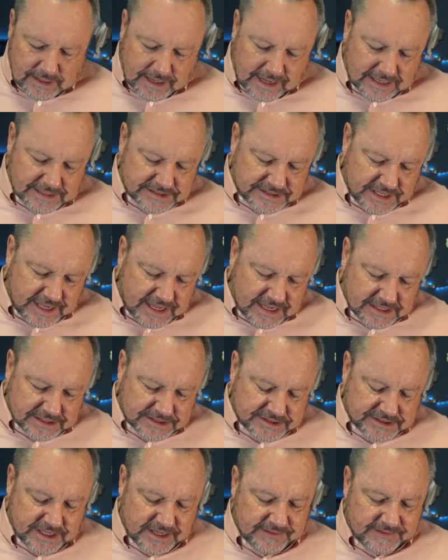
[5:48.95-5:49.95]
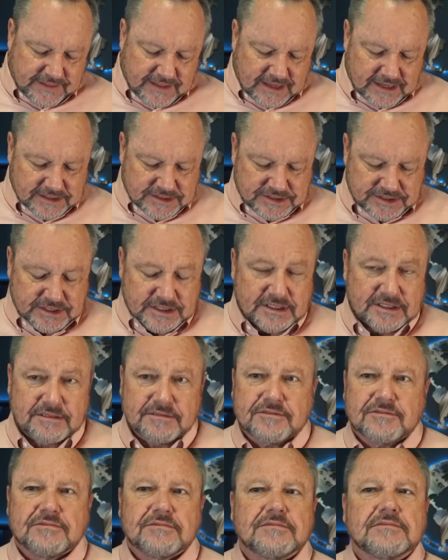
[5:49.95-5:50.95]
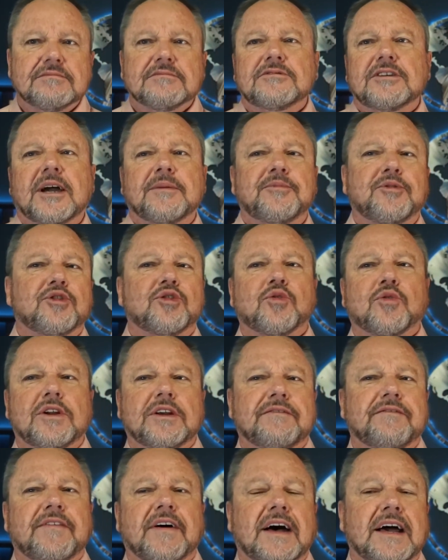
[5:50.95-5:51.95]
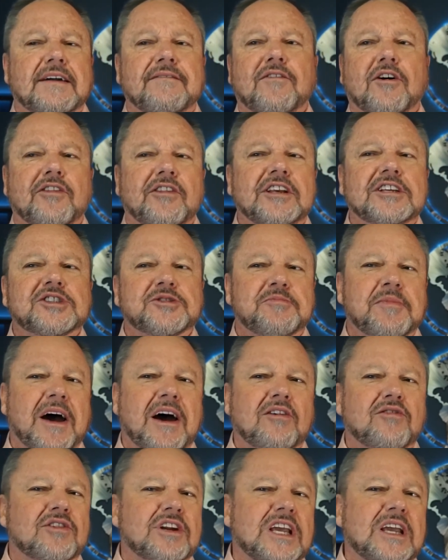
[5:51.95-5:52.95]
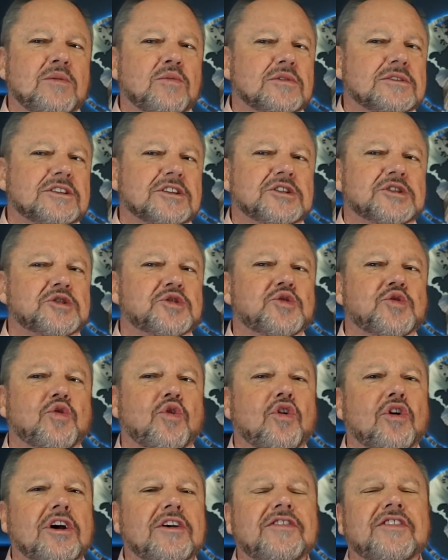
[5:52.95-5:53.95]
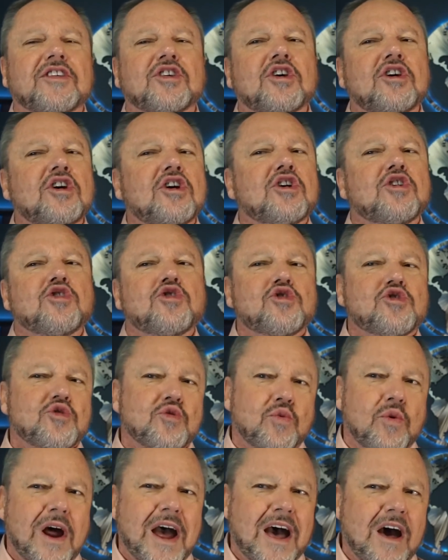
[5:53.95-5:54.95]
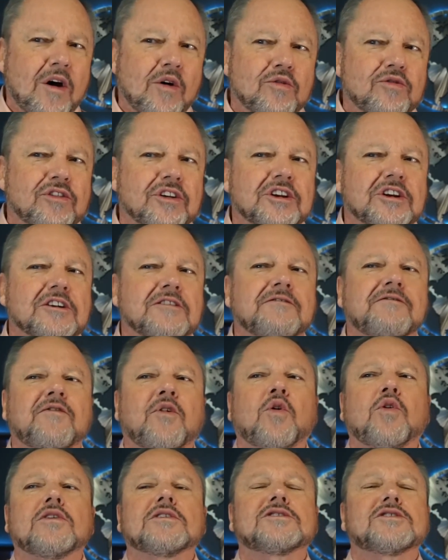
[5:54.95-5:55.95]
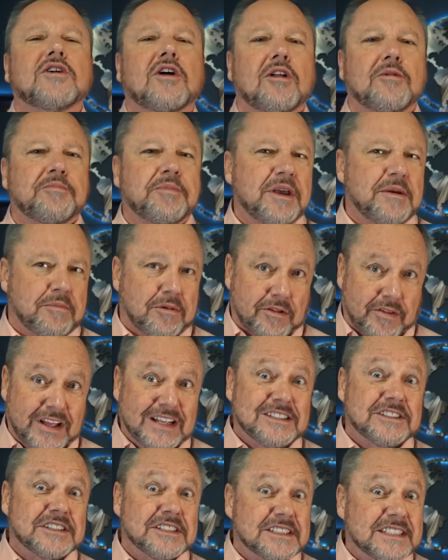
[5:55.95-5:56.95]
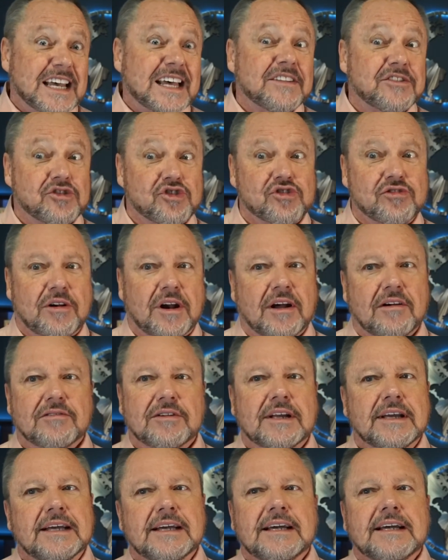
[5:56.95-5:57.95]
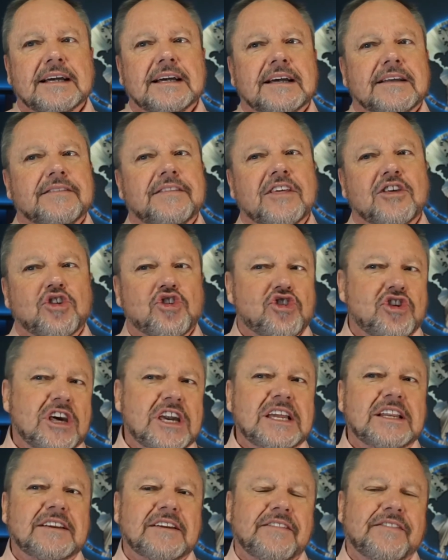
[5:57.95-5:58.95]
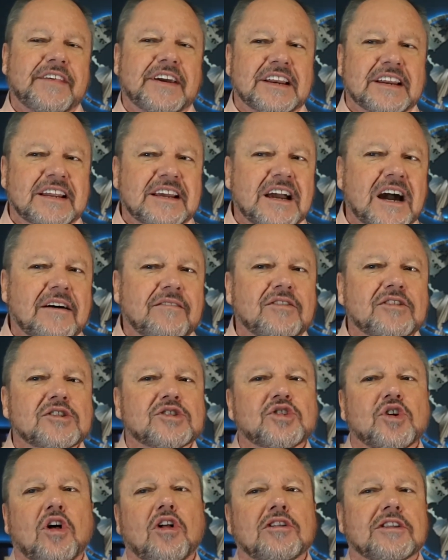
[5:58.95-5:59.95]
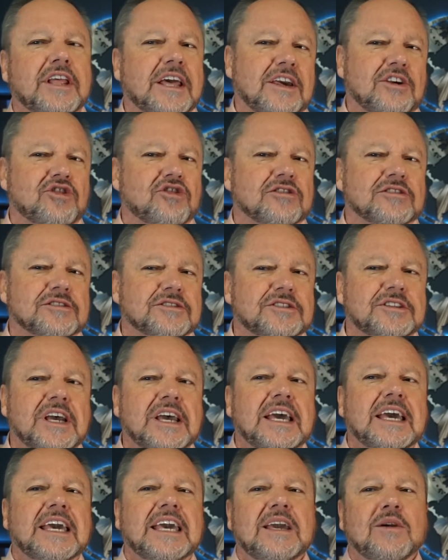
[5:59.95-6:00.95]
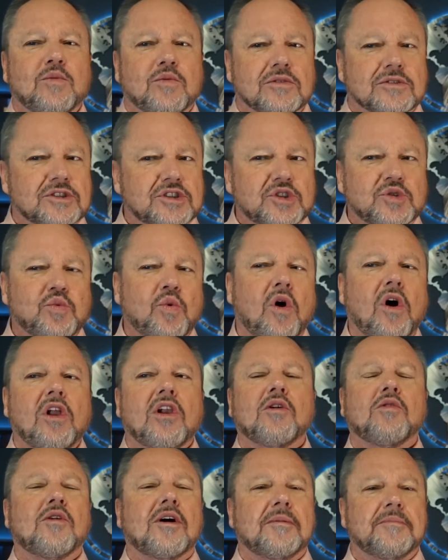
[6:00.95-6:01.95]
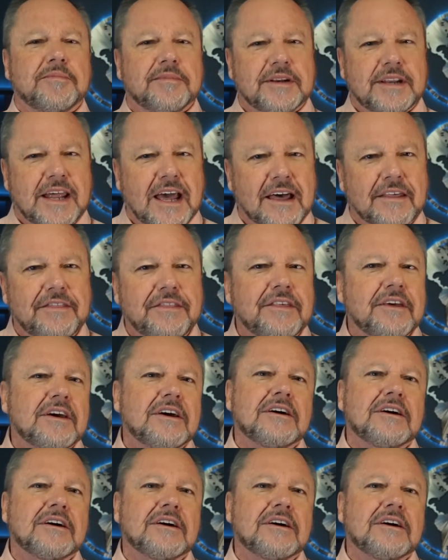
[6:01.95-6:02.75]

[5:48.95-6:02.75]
Isaiah said this in chapter 25 On this mountain he will destroy the shroud that enfolds all people. That's a death shroud the sheet that covers all nations, he will swallow up death